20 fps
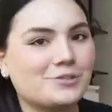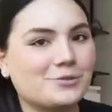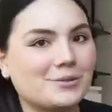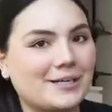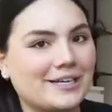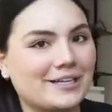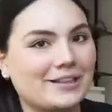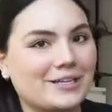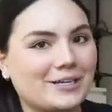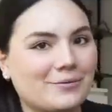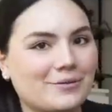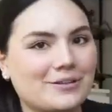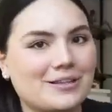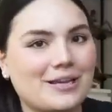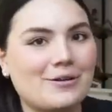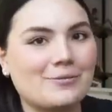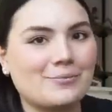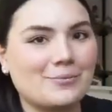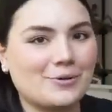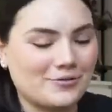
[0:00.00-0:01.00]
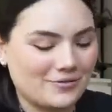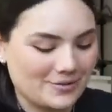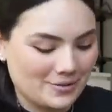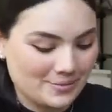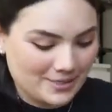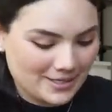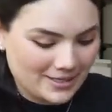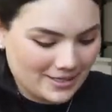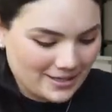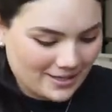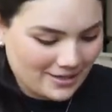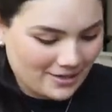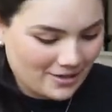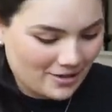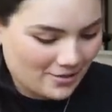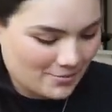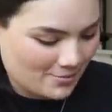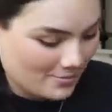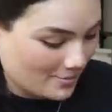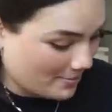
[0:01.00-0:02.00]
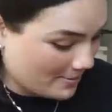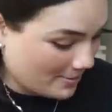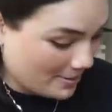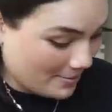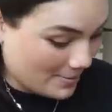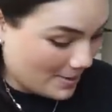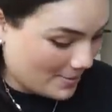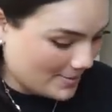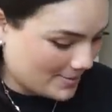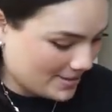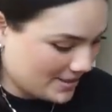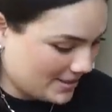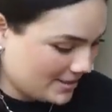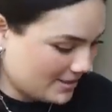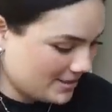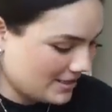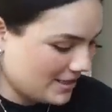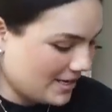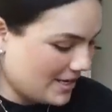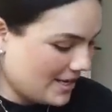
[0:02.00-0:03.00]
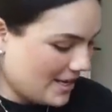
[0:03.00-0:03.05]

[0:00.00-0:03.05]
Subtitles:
do anything without Murphy being like all in my business.